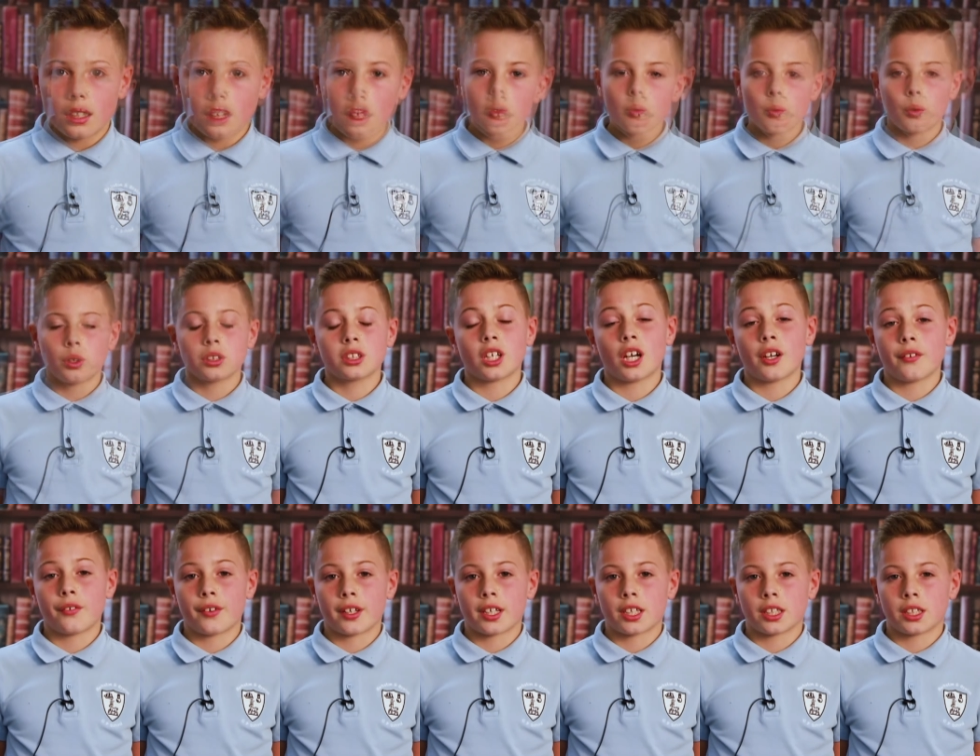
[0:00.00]
what I
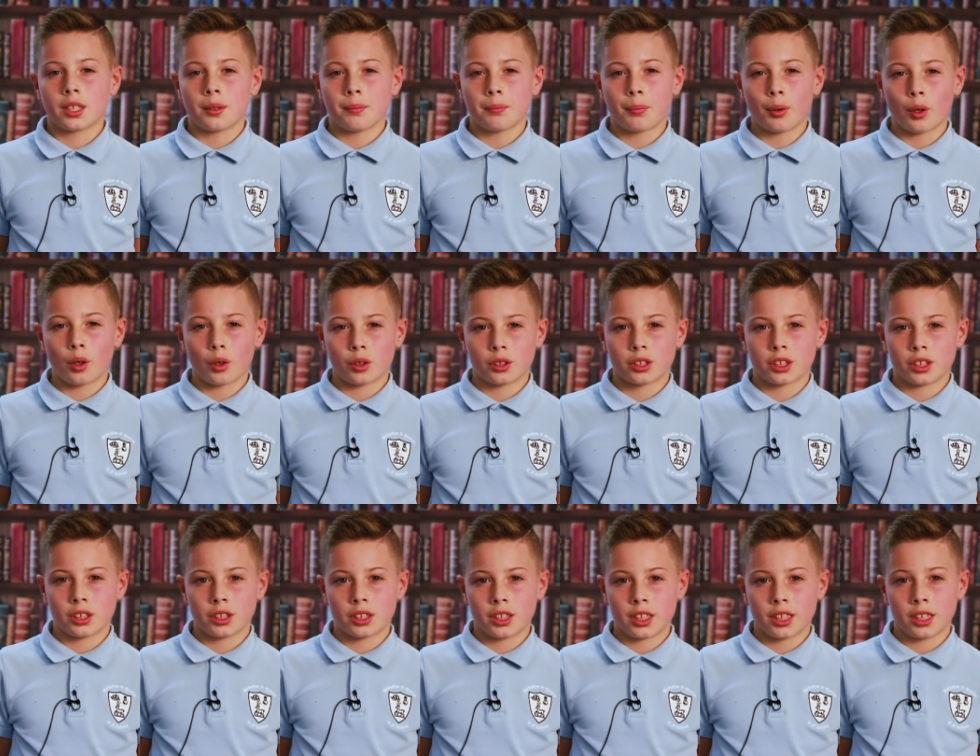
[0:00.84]
think is
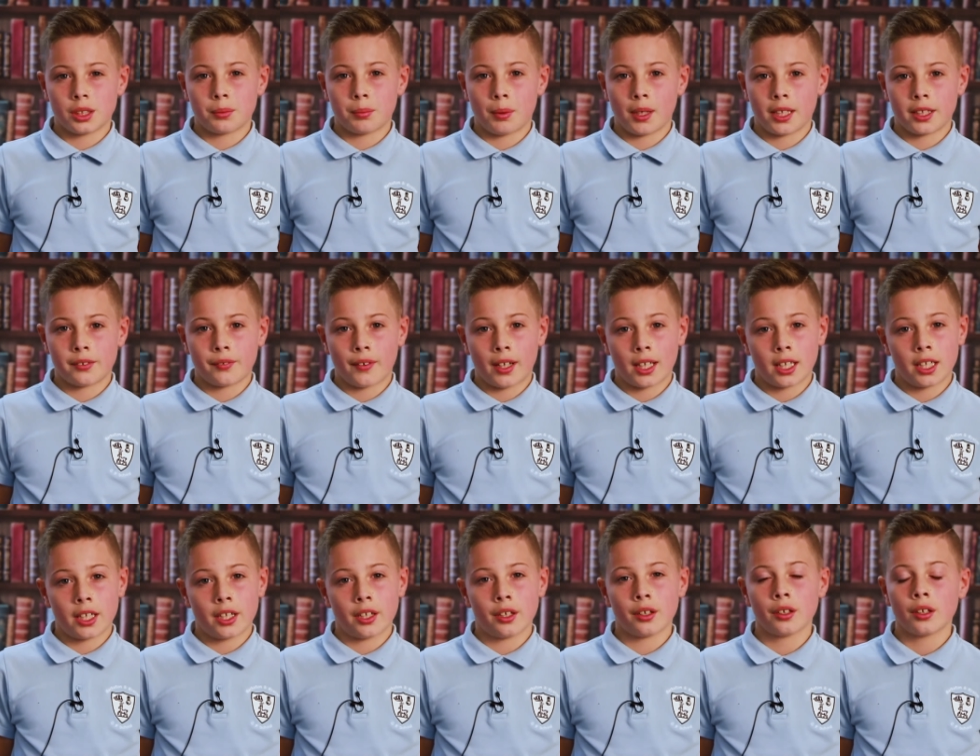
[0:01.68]
important is place
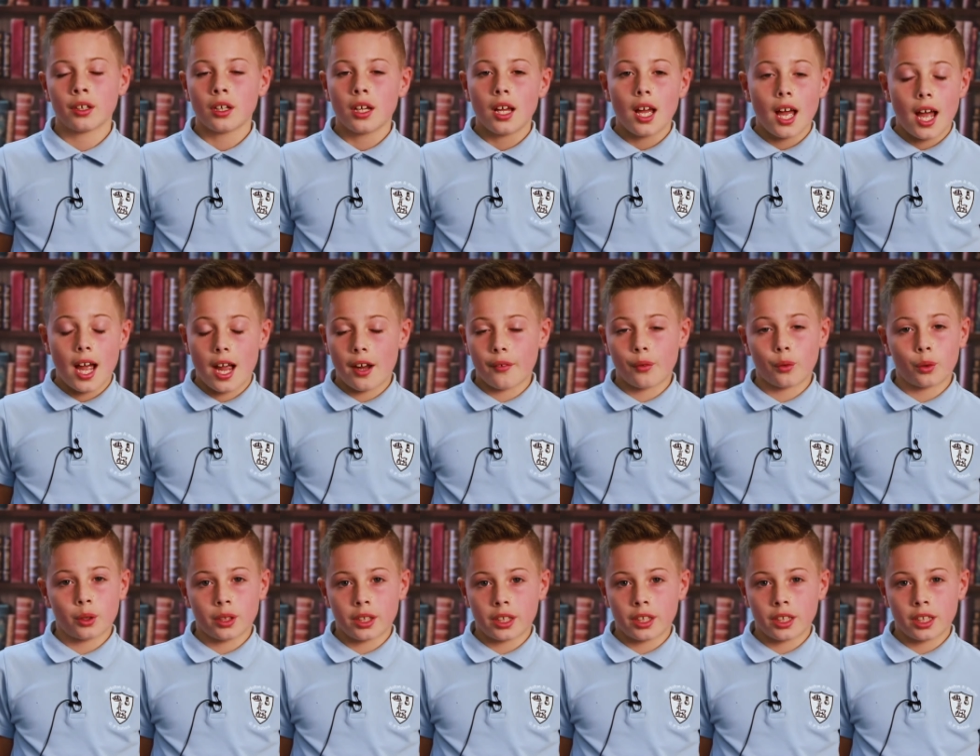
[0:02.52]
value.
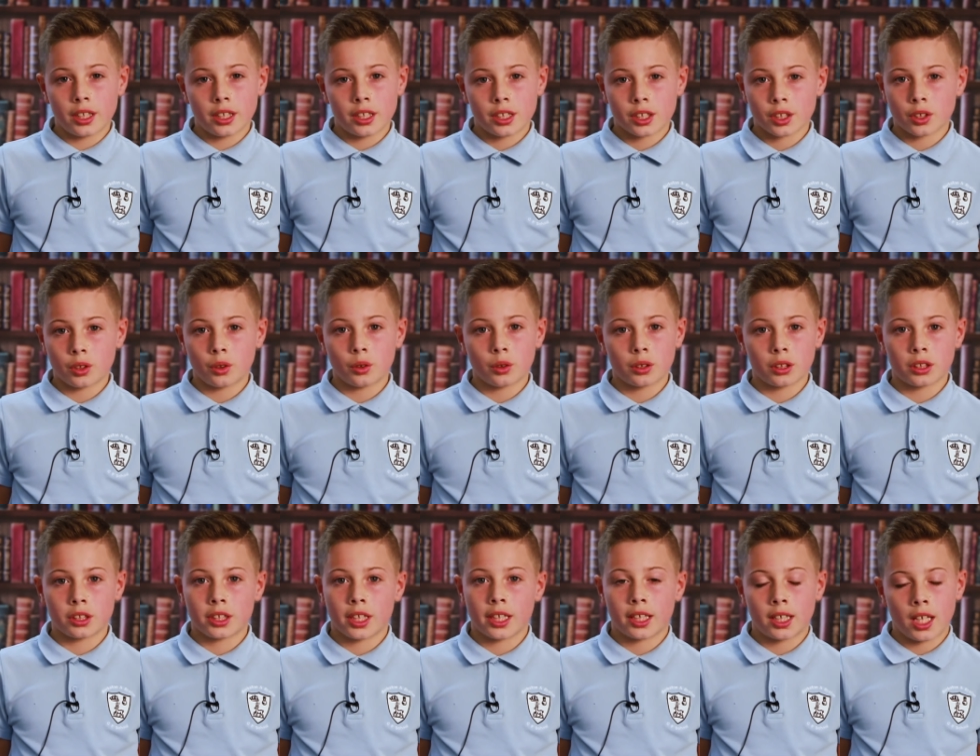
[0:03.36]
Everyone at this school could
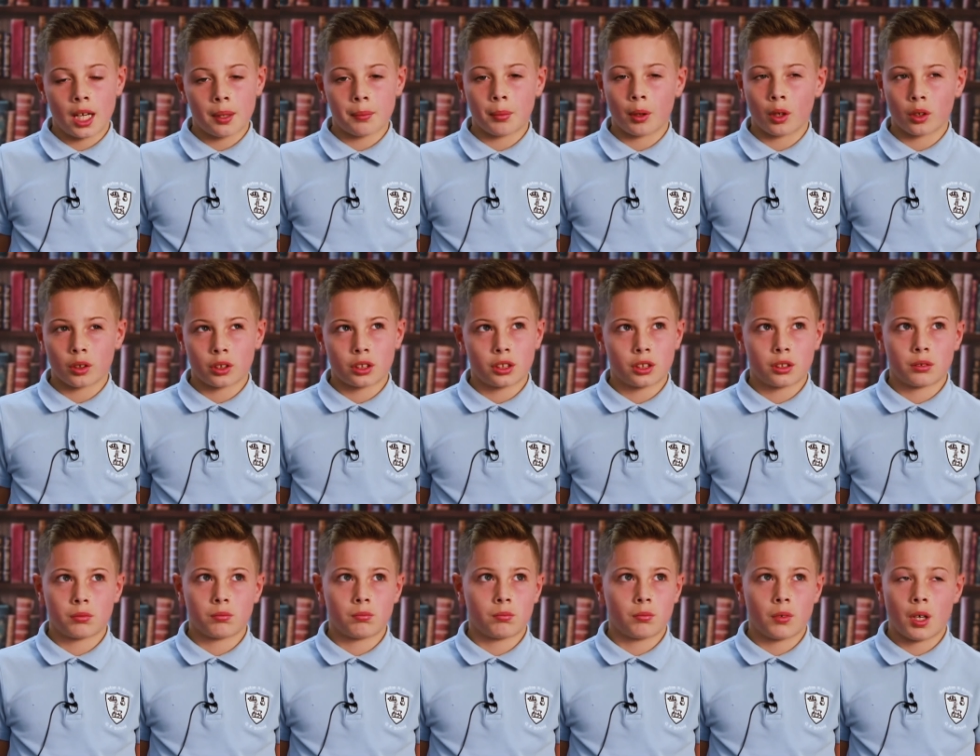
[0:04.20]
tick that box
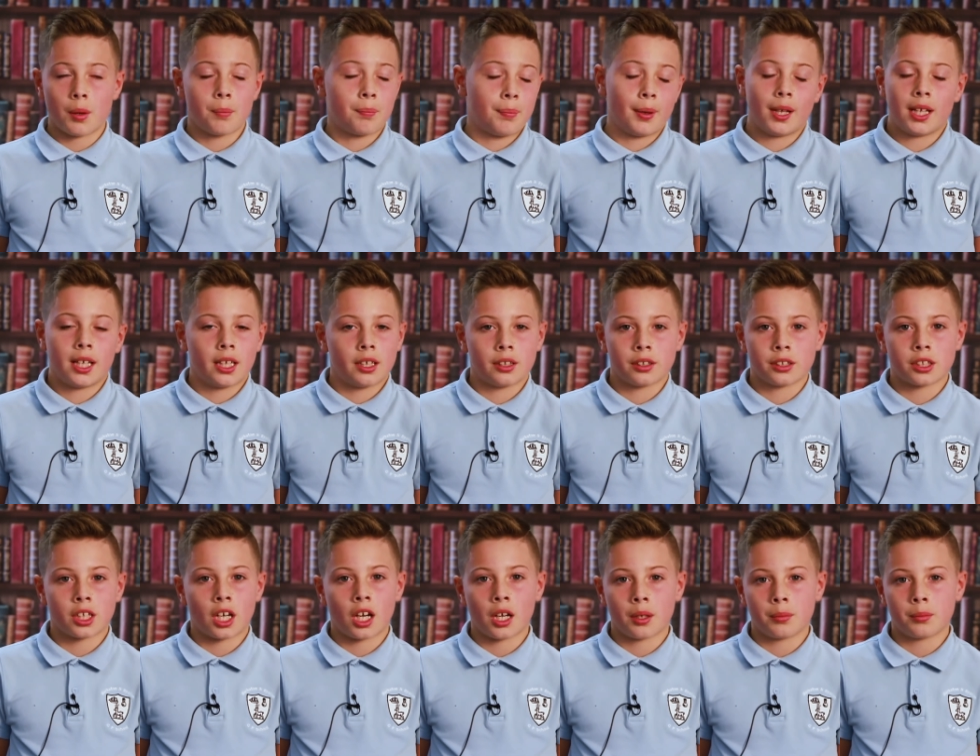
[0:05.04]
a billion
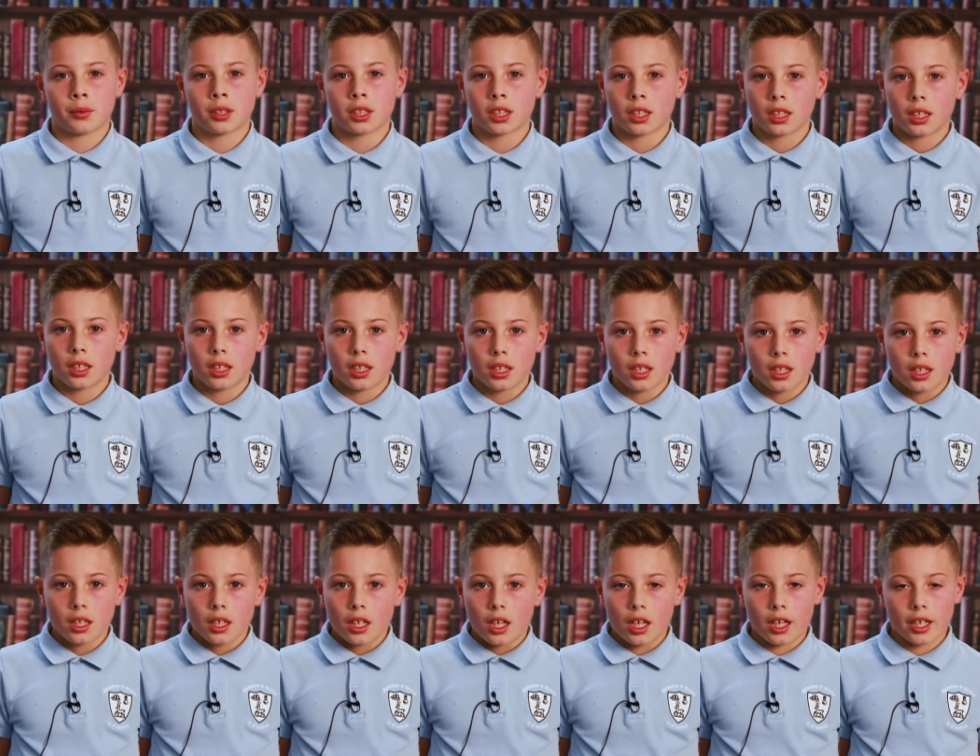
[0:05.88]
times.
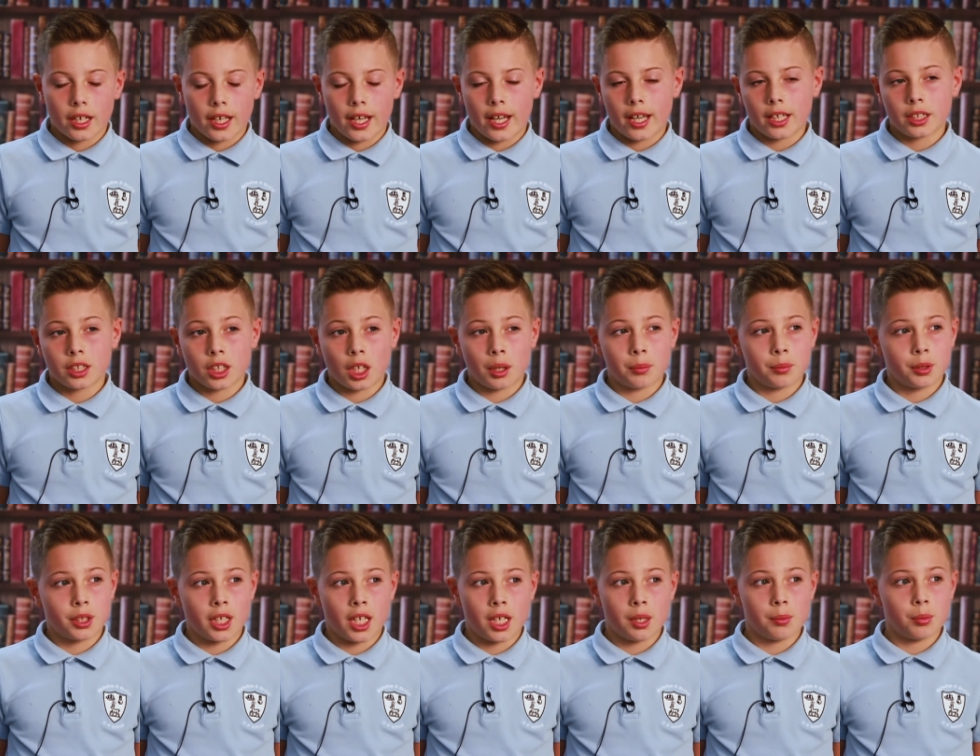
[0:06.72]
Okay, times
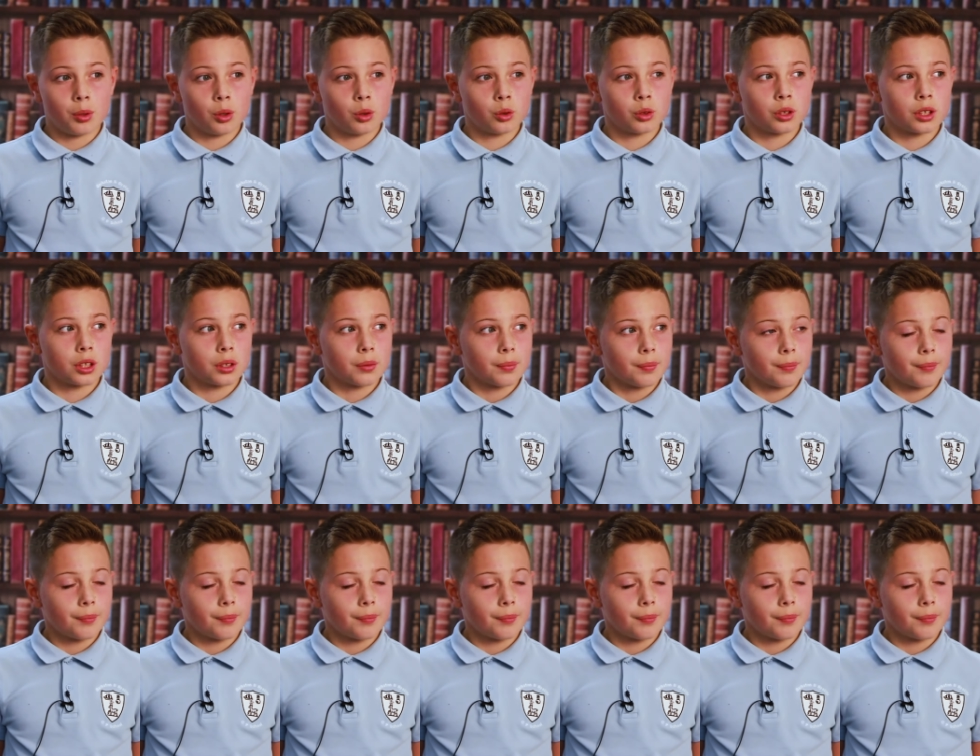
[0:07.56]
tables.